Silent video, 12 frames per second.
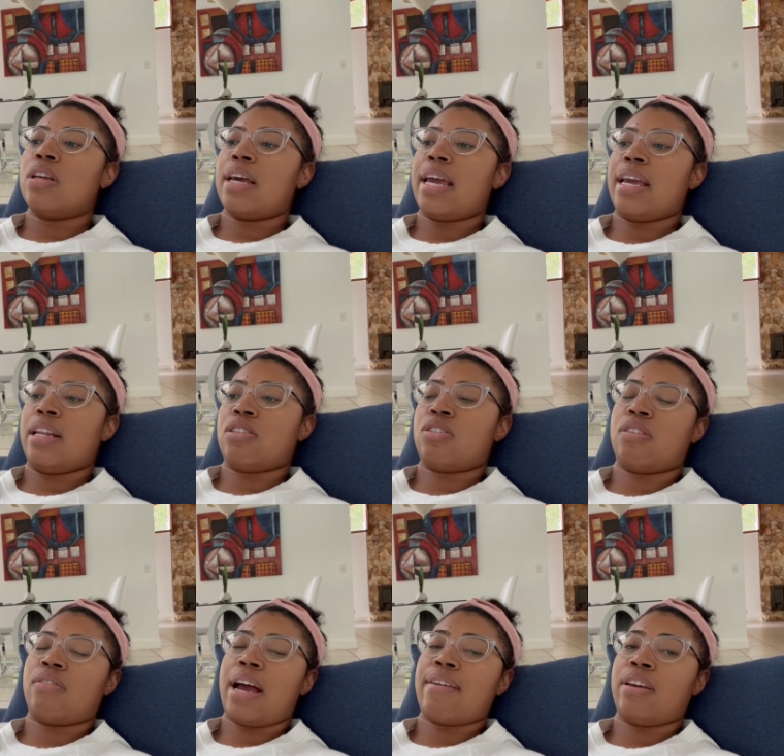in
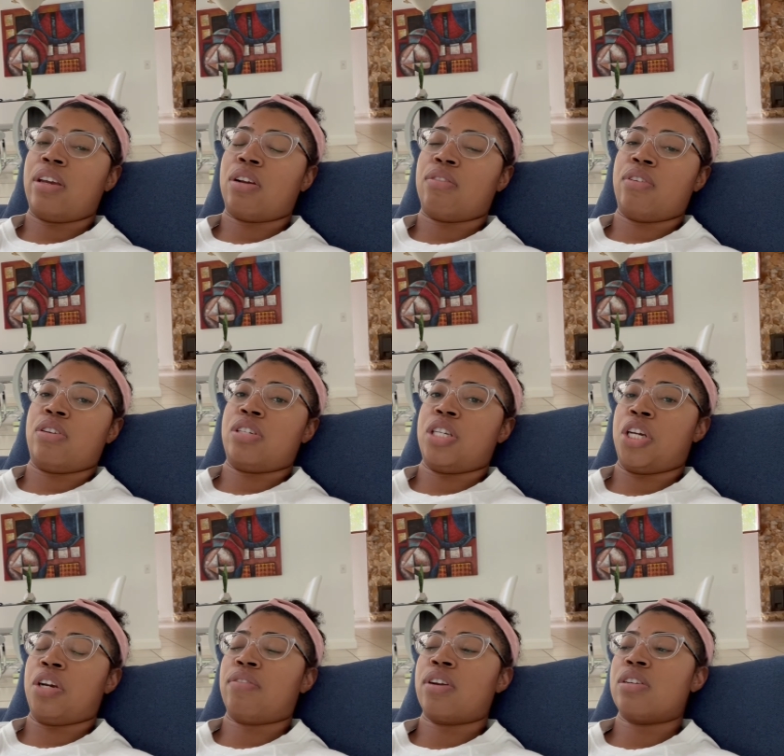surviving your first
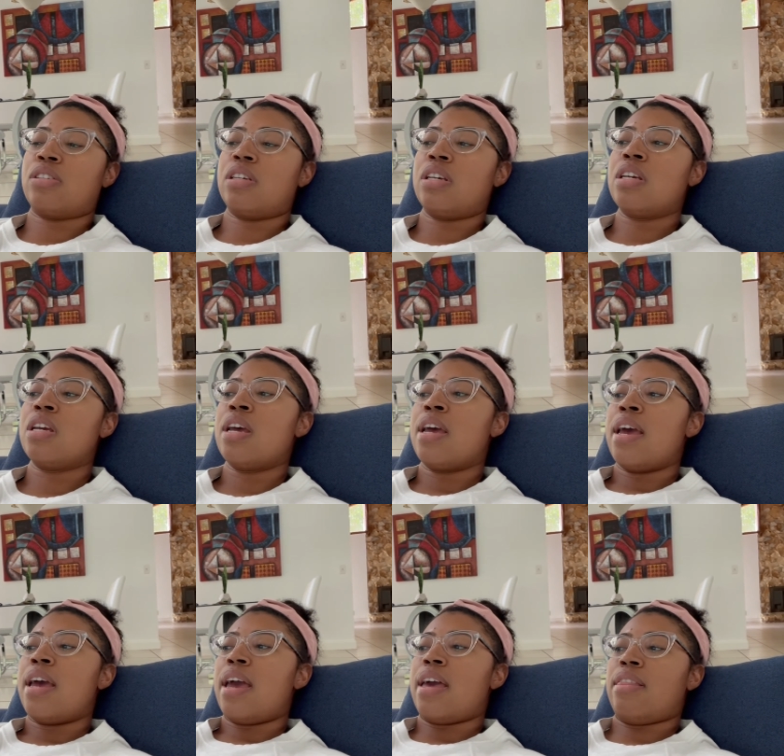year of nursing,
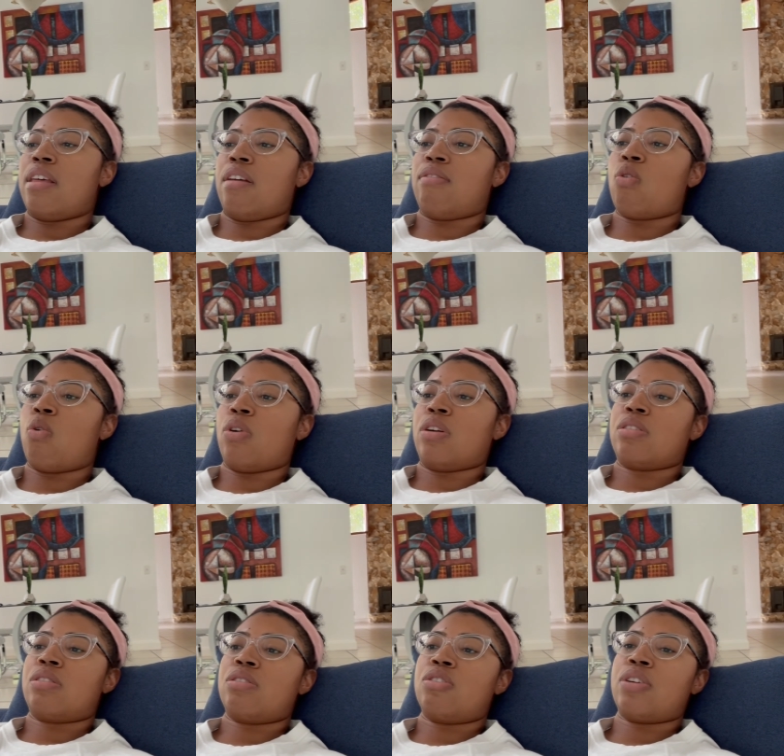and then of
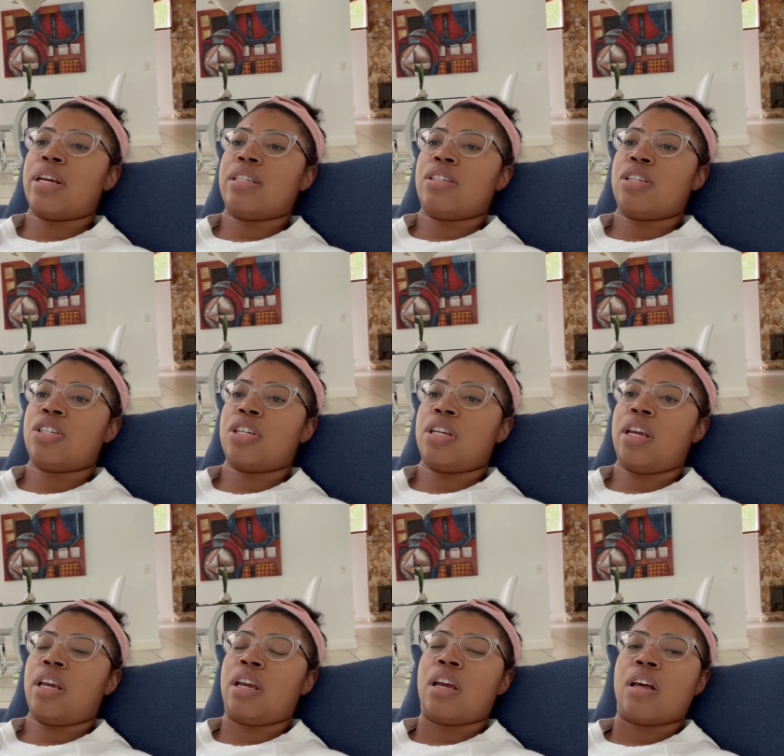course
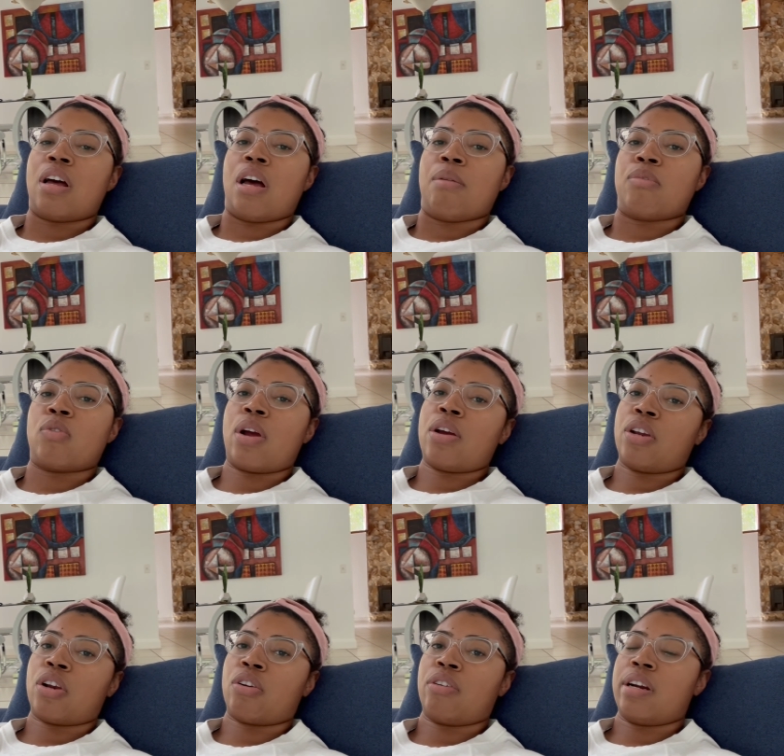transitioning throughout
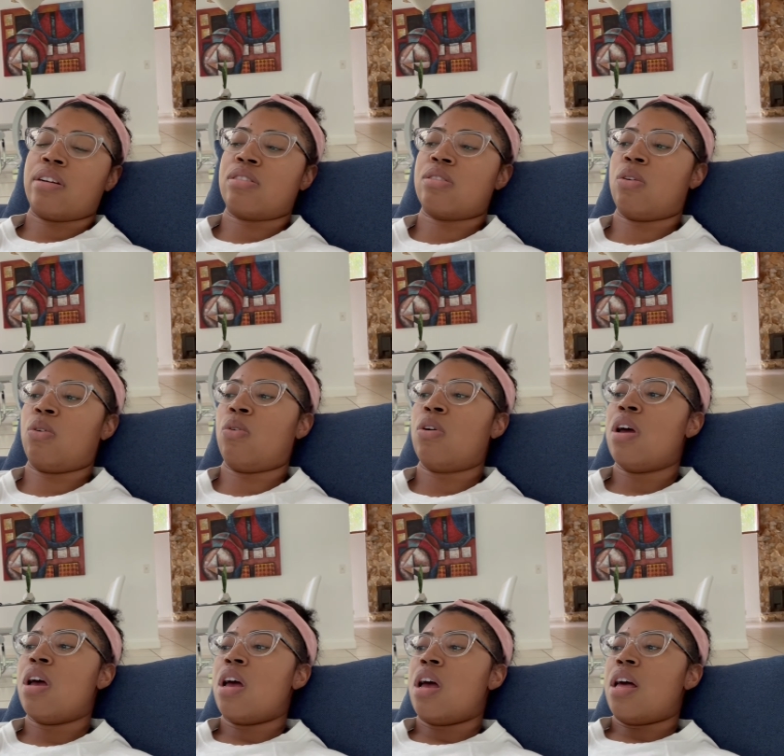your career. So
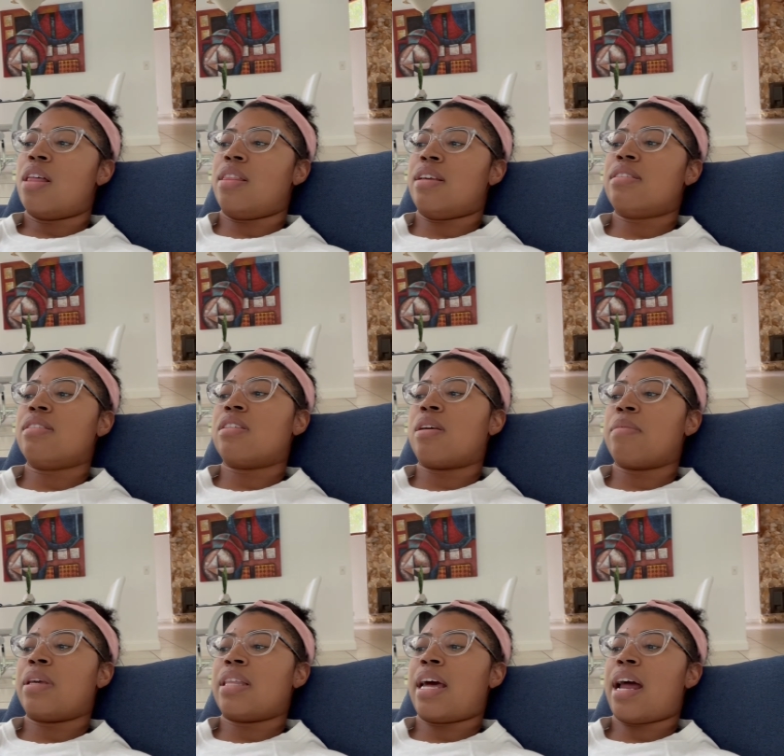this is
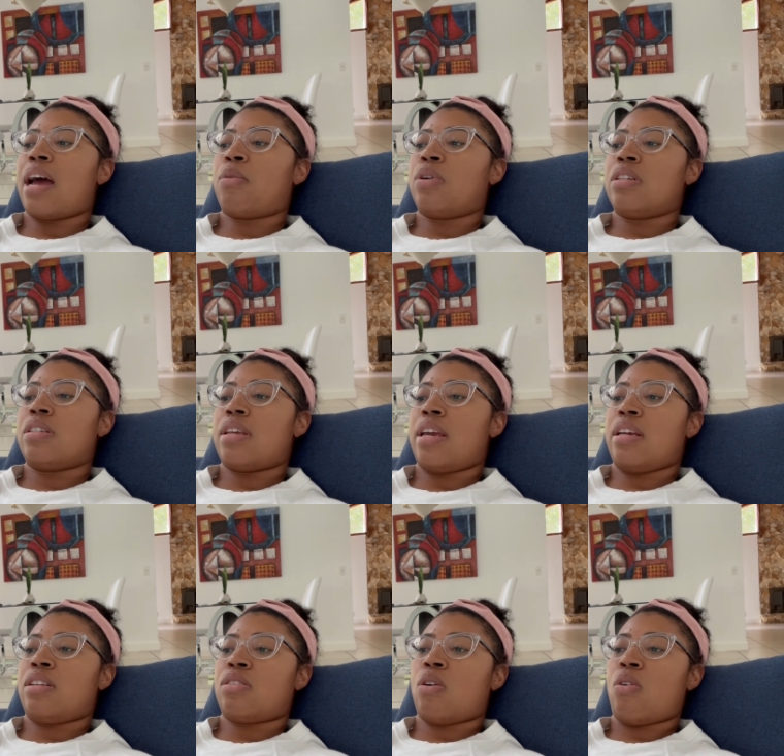something that I wouldn't say
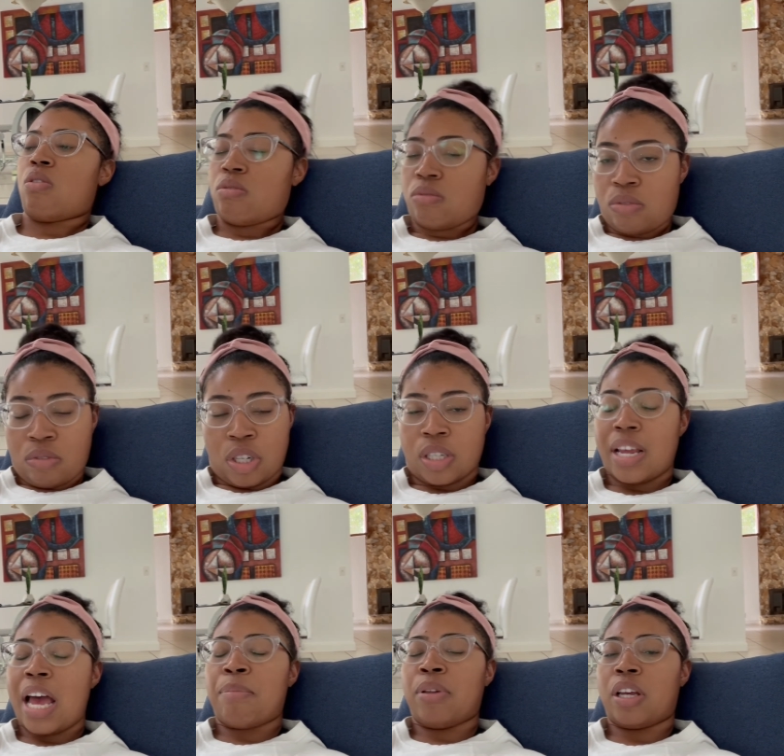is just
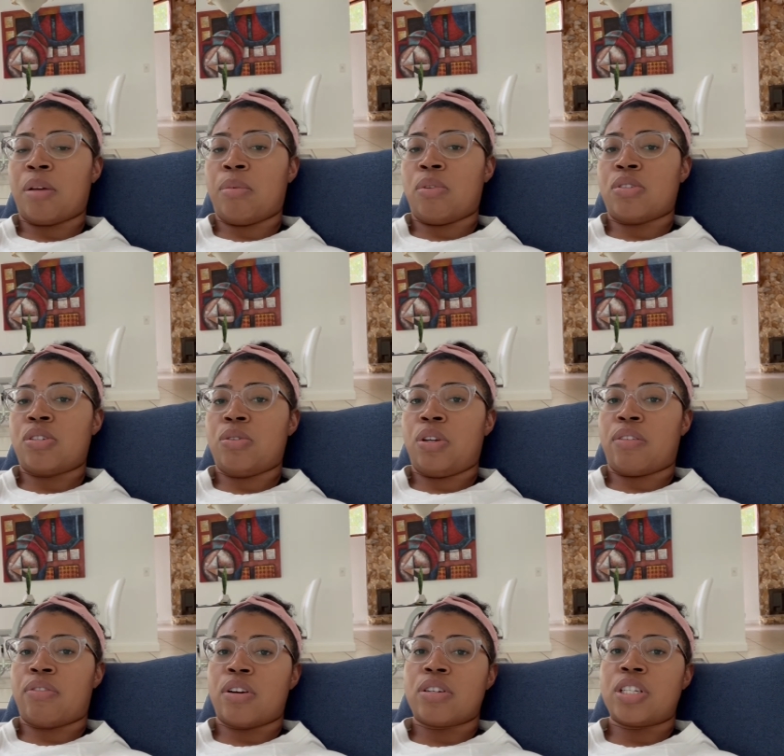applicable to your
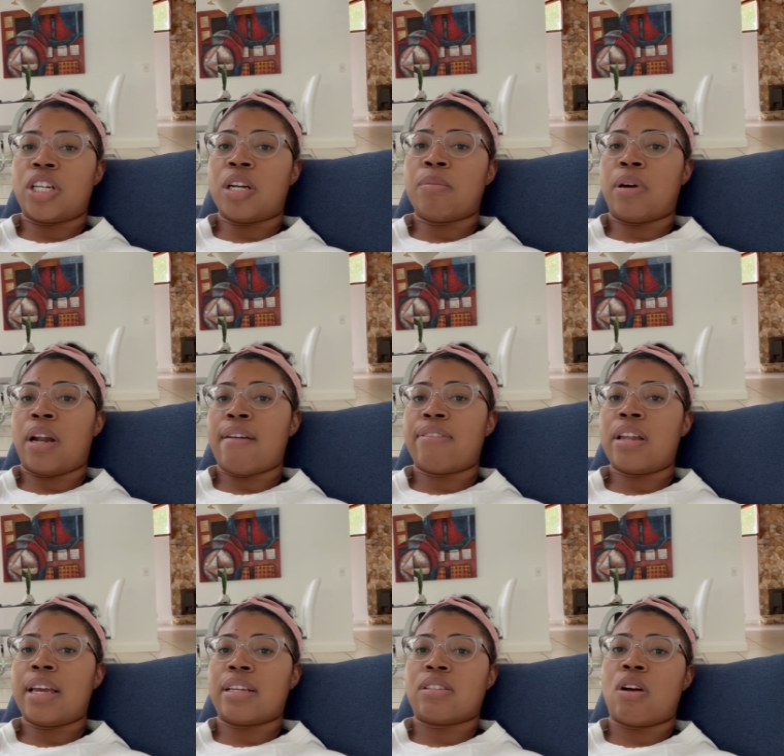first year, but I feel
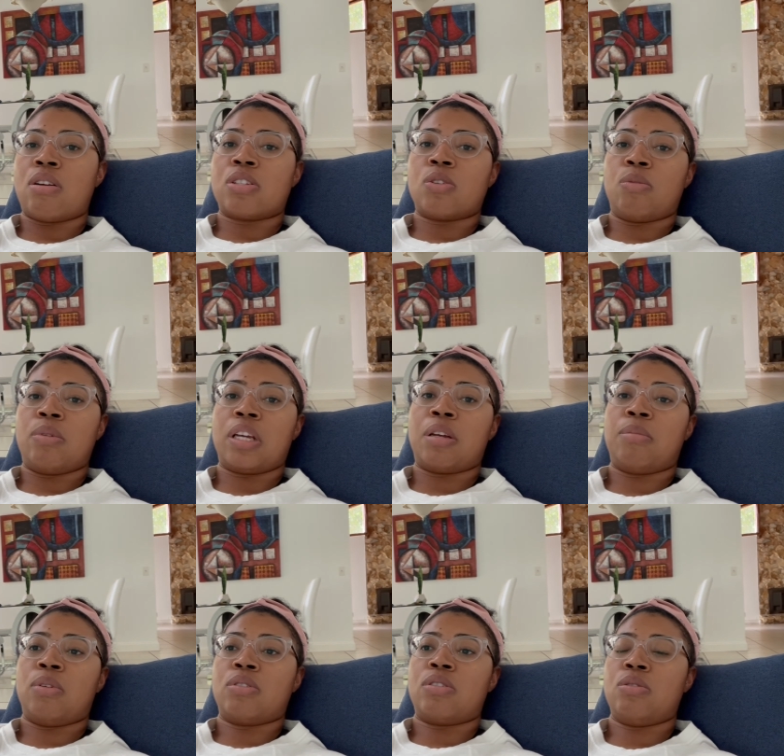like it's also
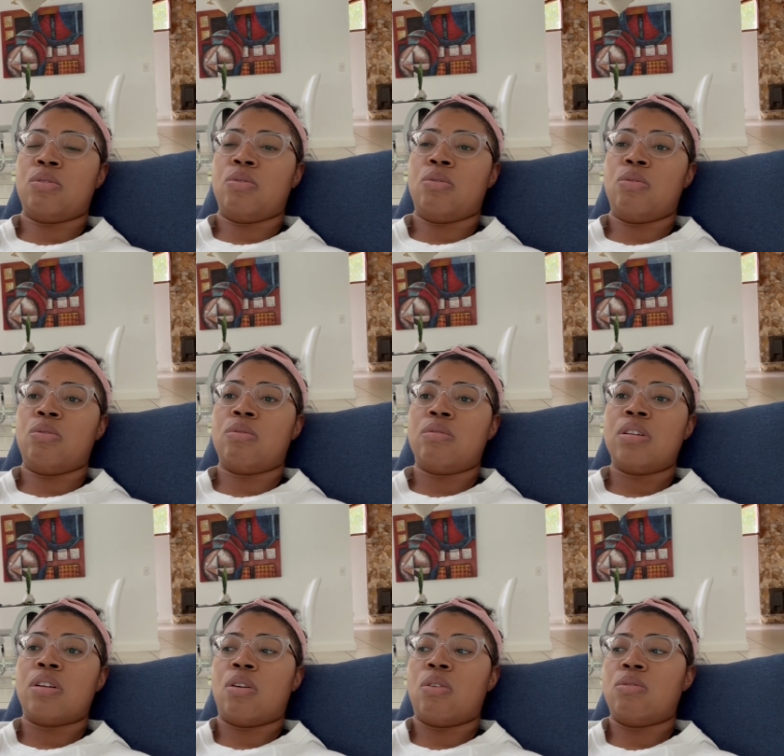applicable to, you
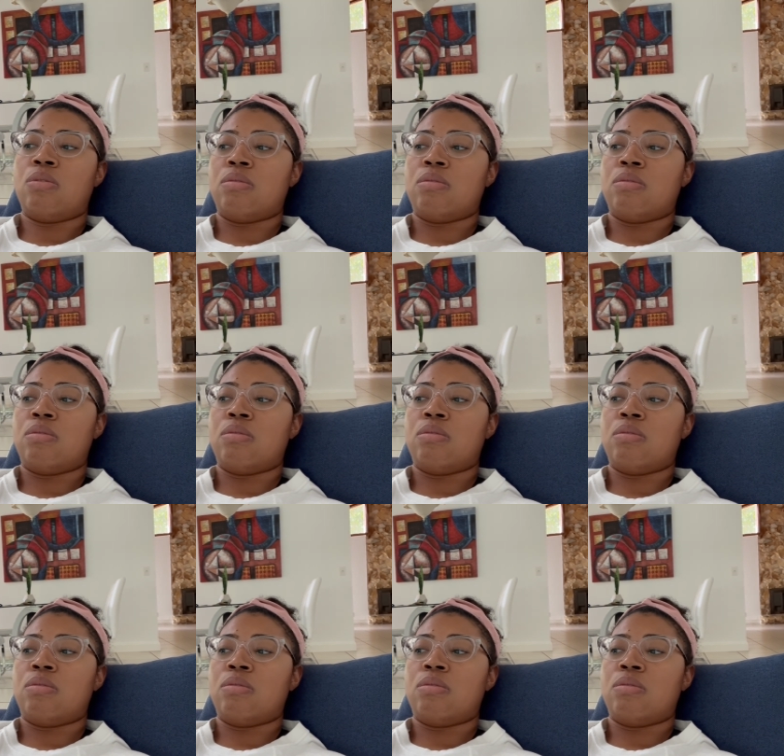know,